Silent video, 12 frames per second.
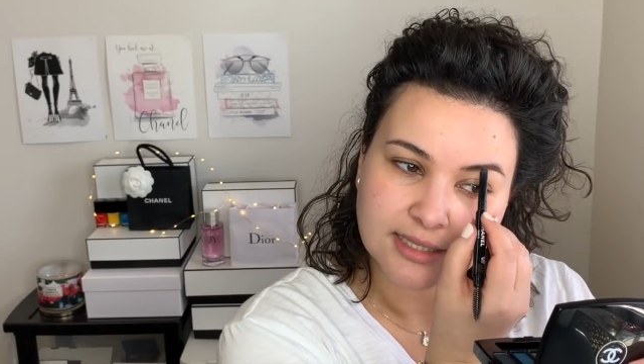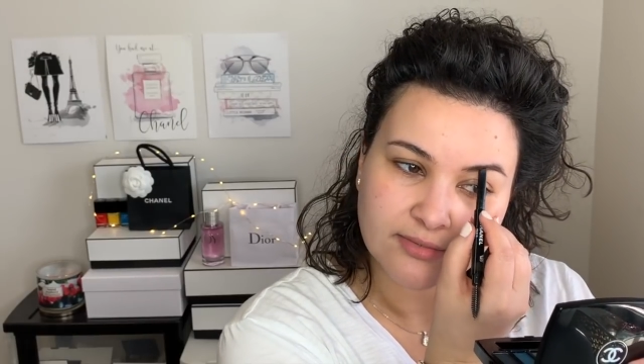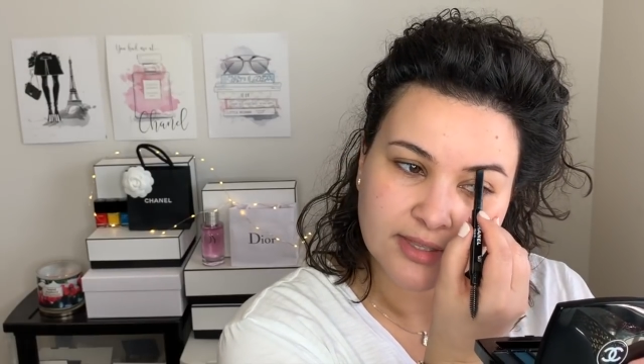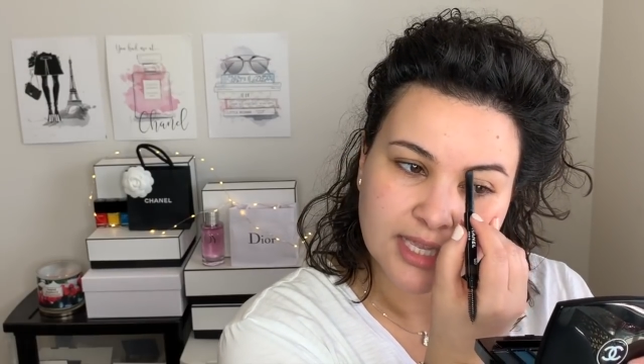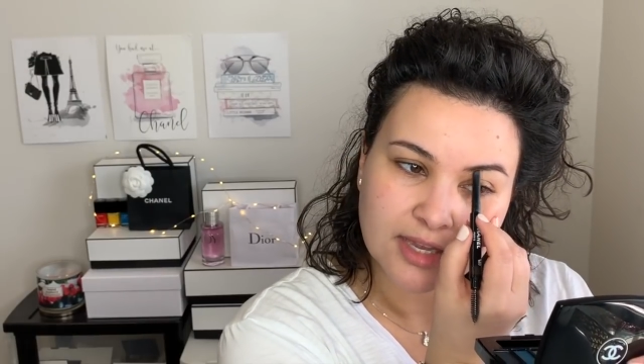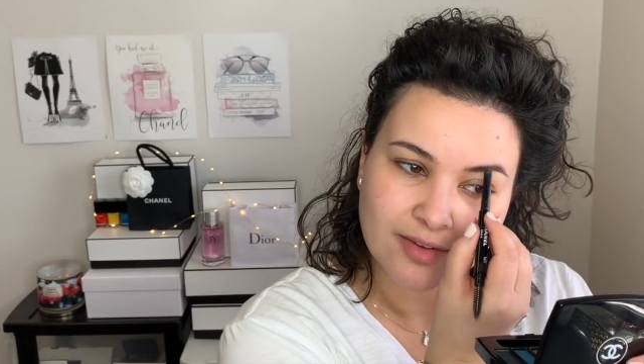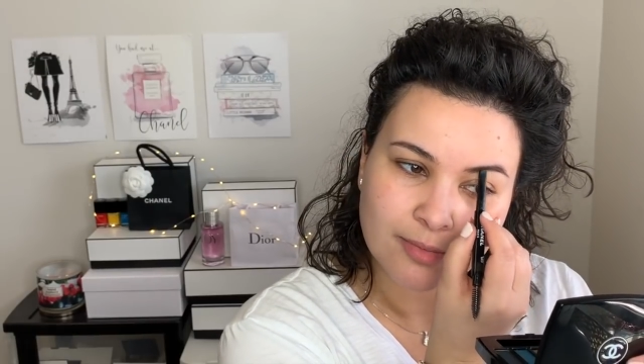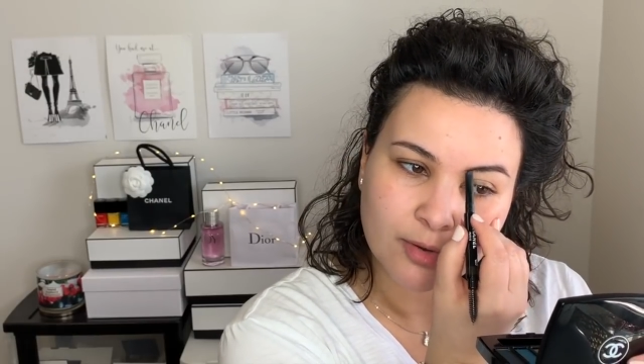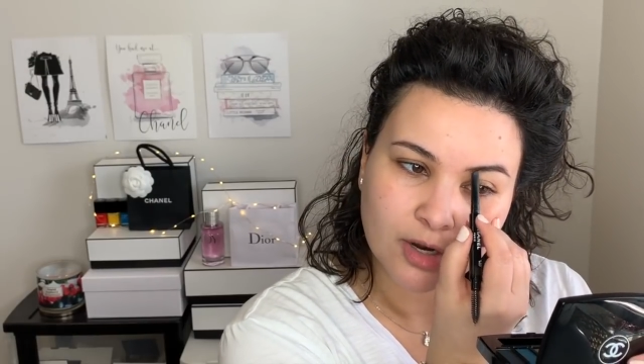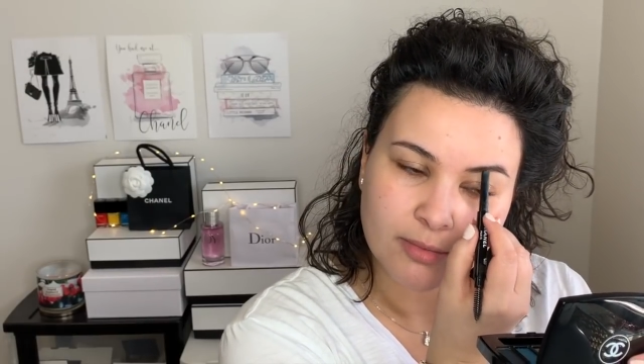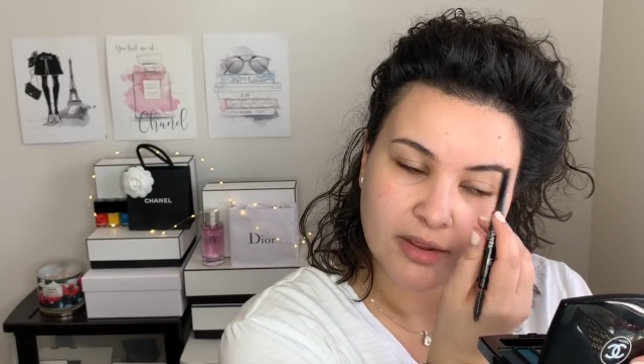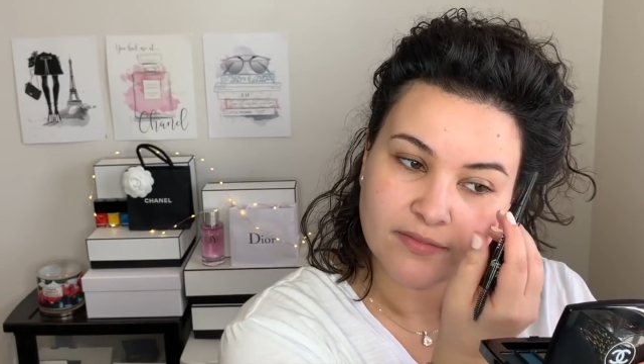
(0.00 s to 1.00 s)
I feel like if I
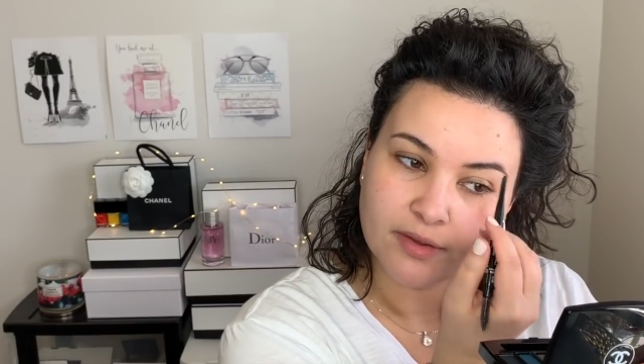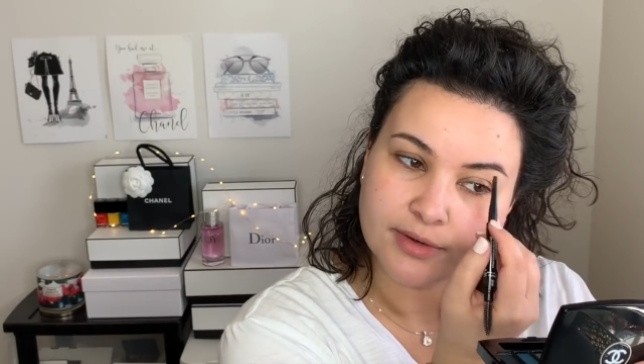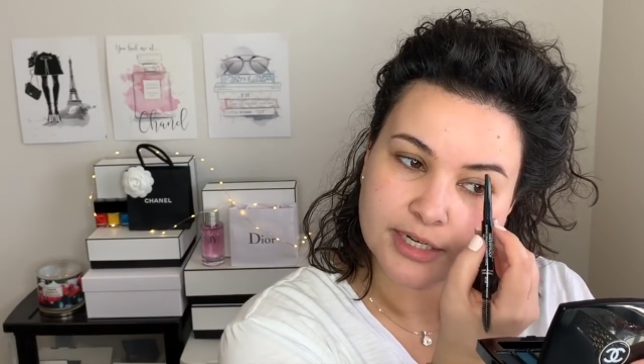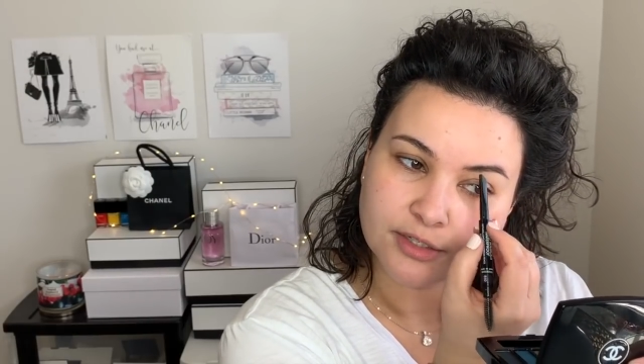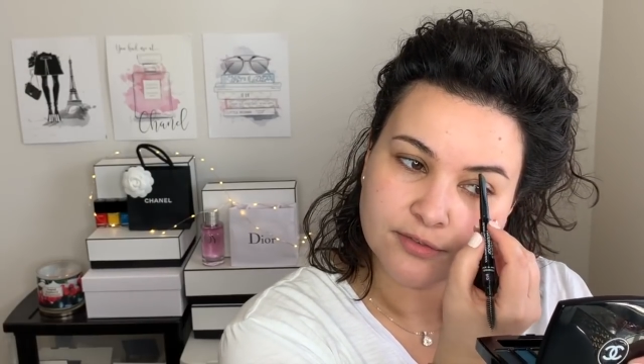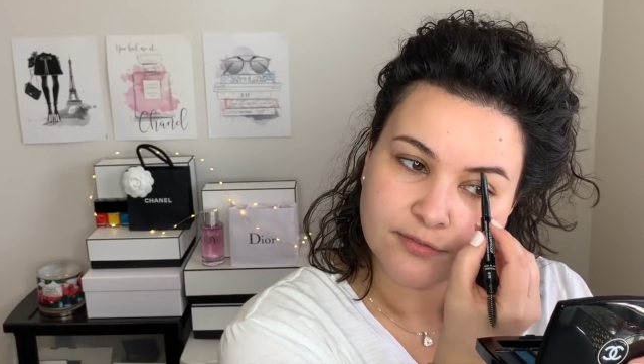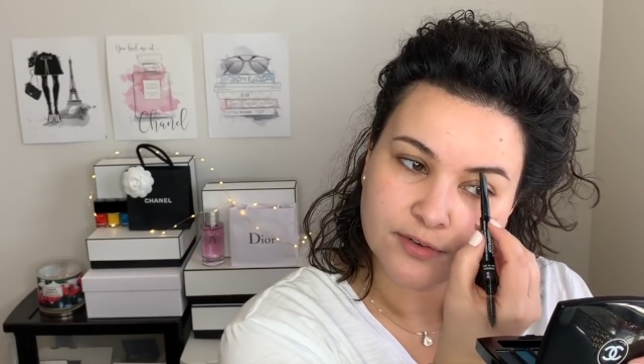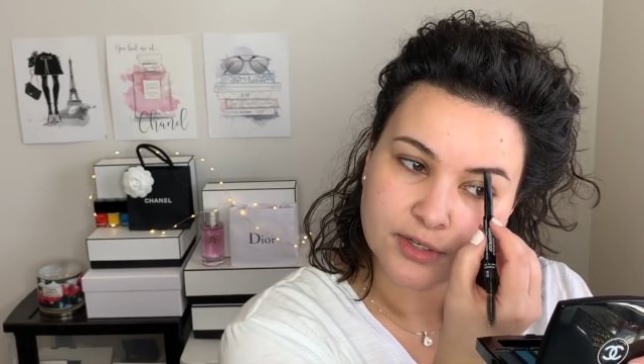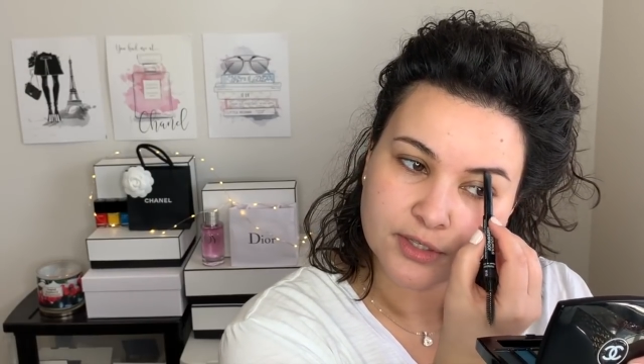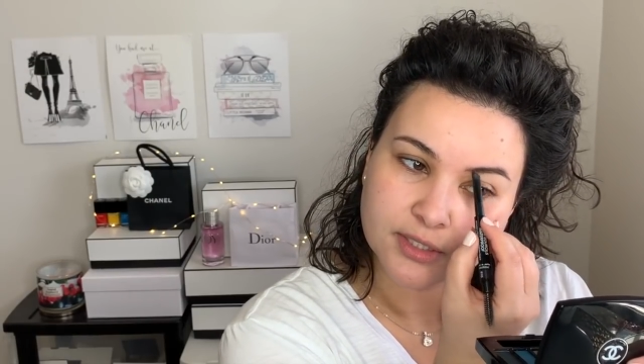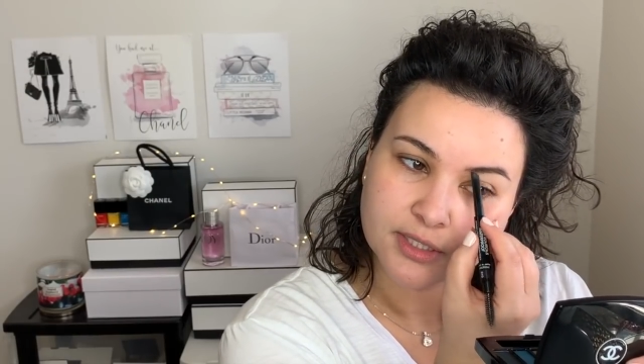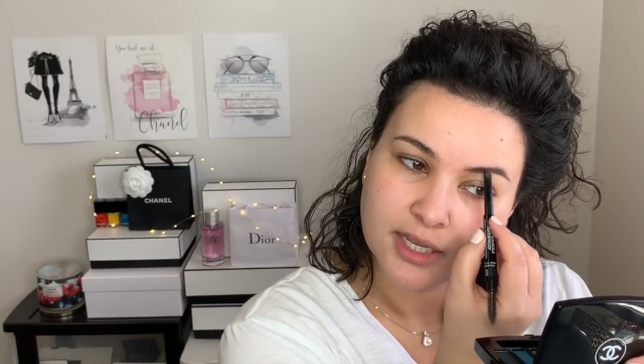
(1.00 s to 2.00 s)
put on my foundation
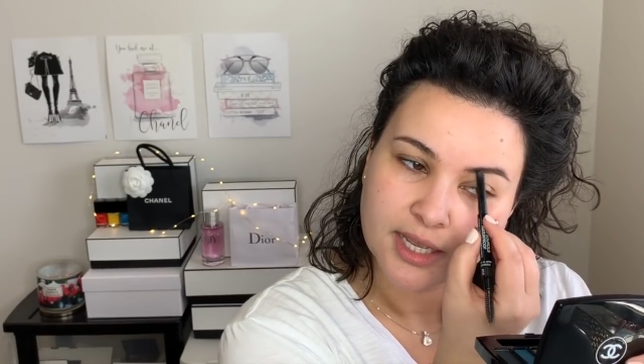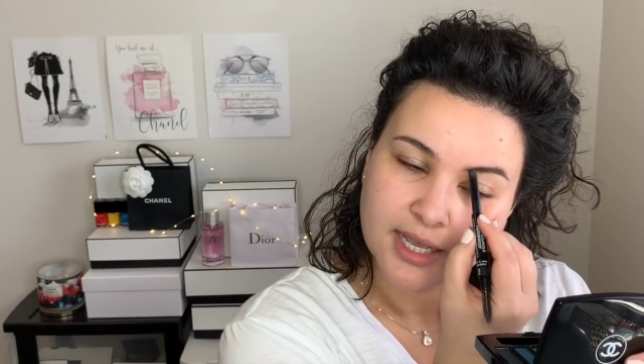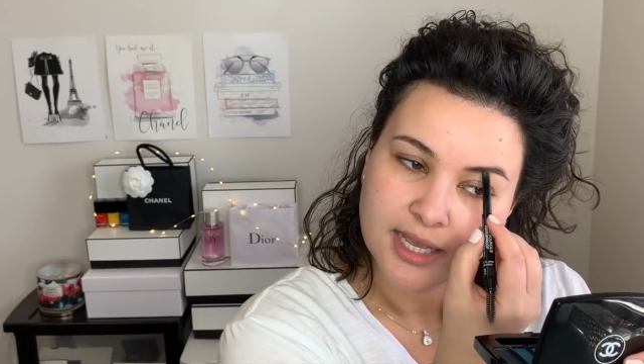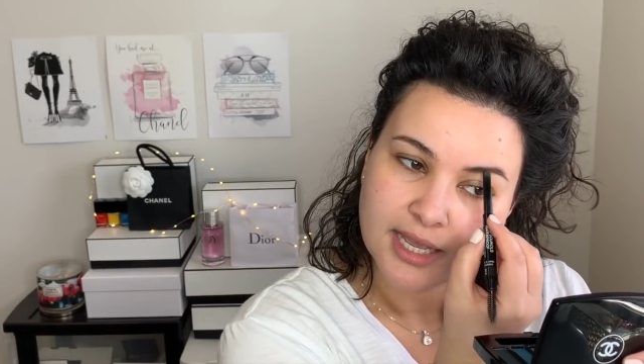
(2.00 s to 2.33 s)
first,